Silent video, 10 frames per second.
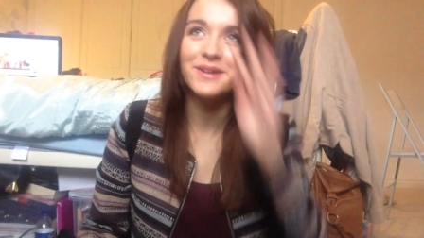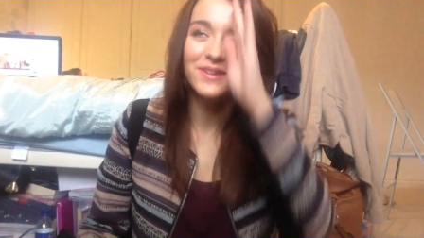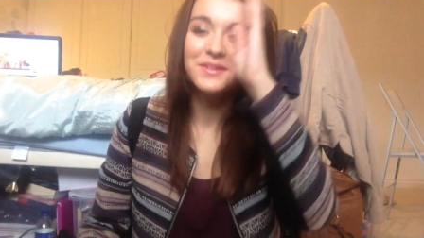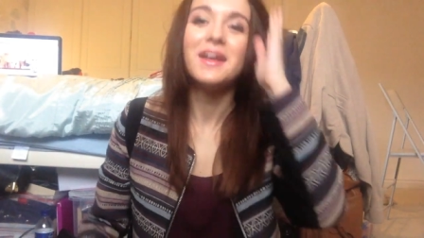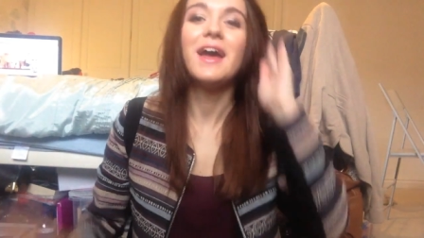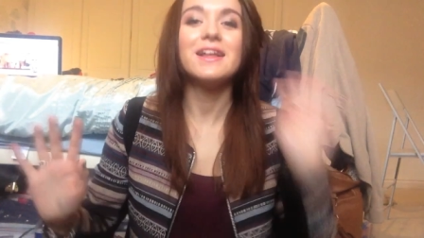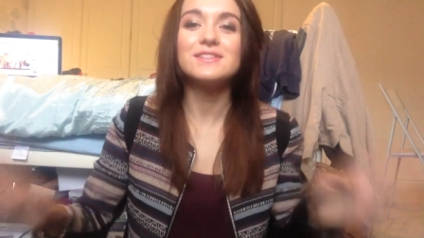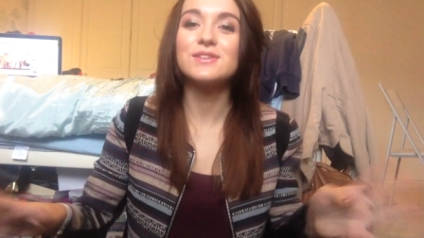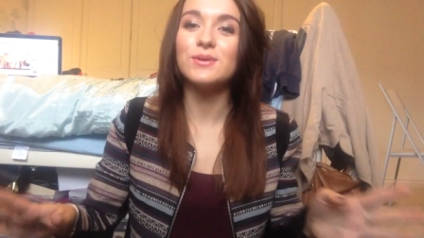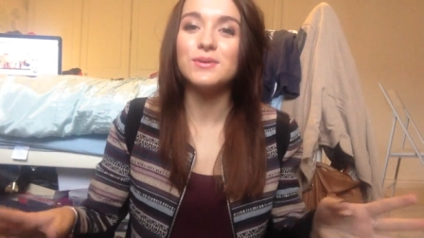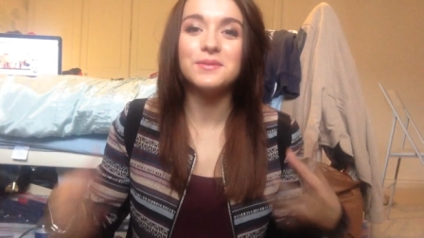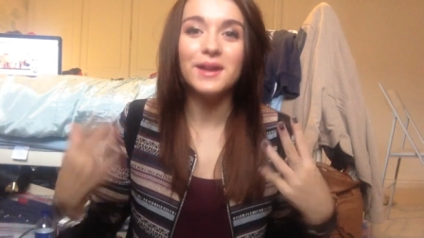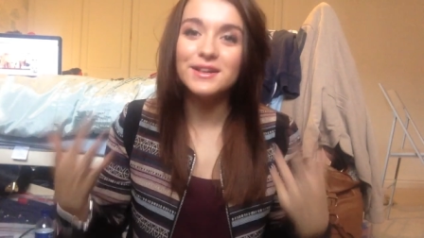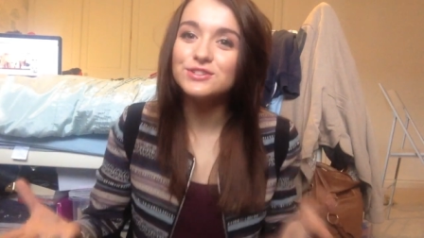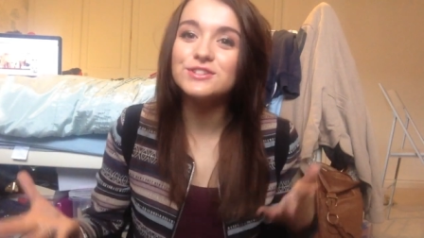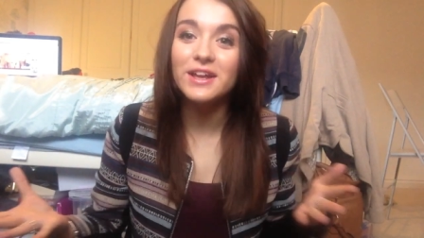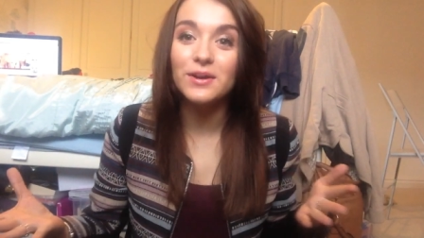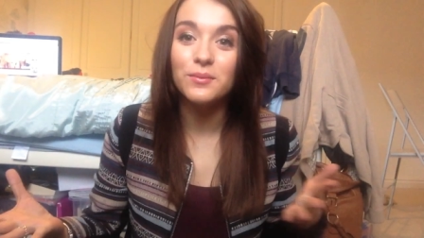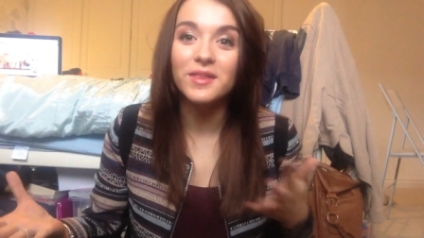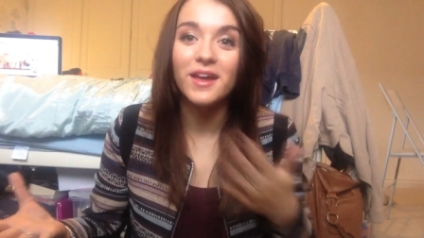but it's cool, let's just get
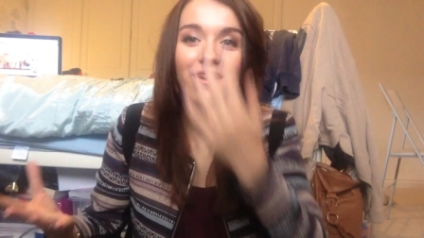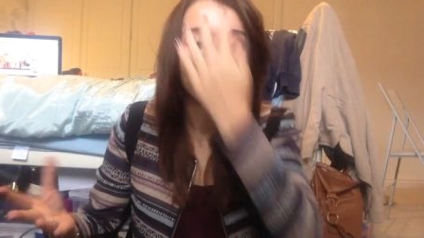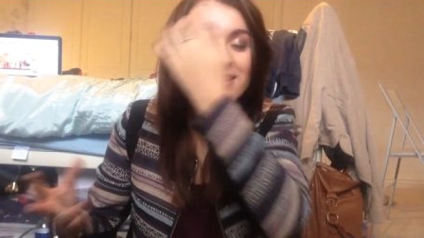on with it.